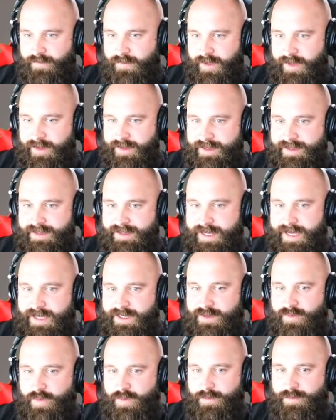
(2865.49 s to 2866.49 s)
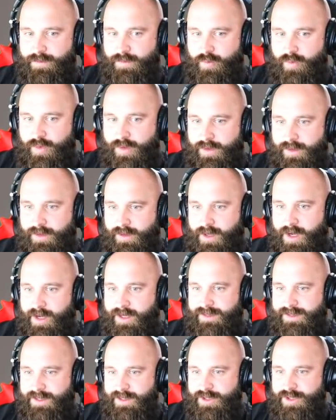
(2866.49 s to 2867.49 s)
Okay, these gates will, will
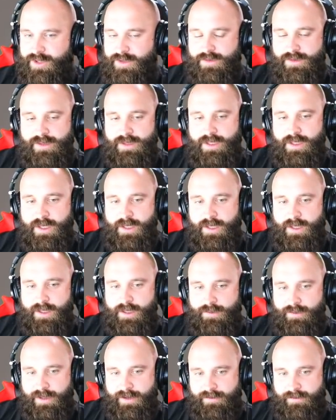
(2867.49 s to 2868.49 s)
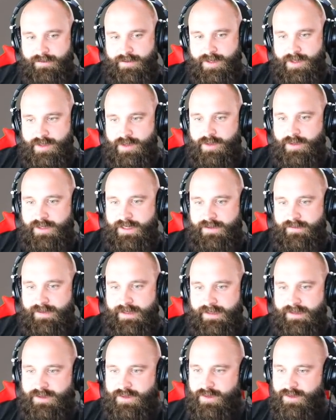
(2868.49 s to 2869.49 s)
cause issues. We have a vehicle
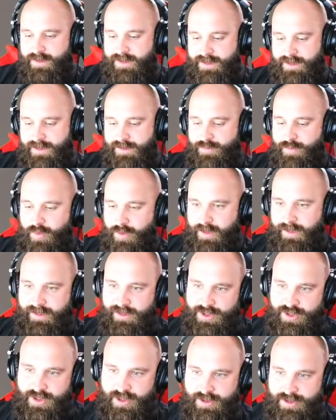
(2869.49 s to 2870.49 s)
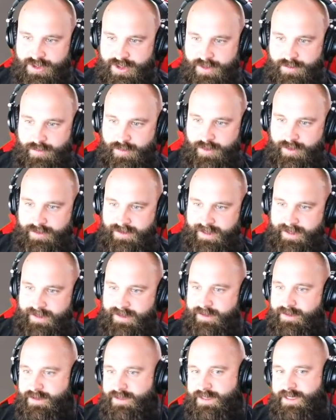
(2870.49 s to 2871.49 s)
leaving. So this is more like a junction. Looks
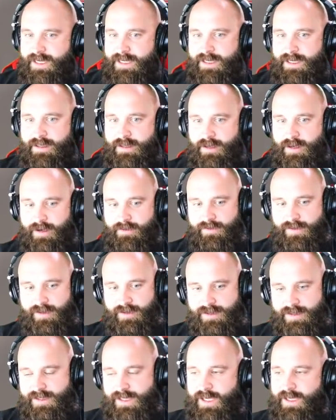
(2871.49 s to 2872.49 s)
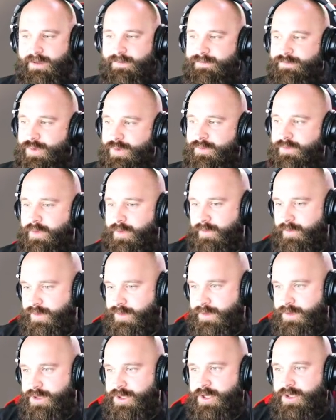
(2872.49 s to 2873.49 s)
like an interstate getting off the interstate, moving over
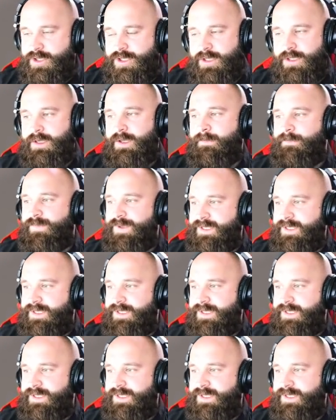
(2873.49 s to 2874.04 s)
to a junction.